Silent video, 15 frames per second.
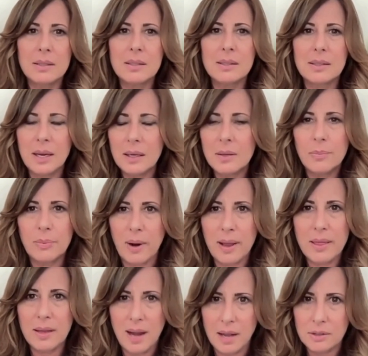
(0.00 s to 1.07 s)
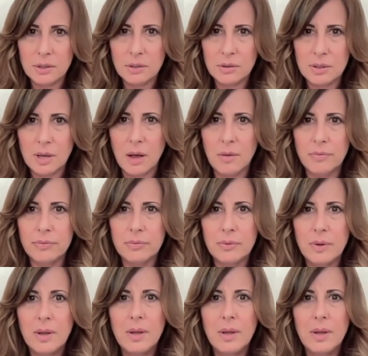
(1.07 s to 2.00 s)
just take a breath and ask yourself,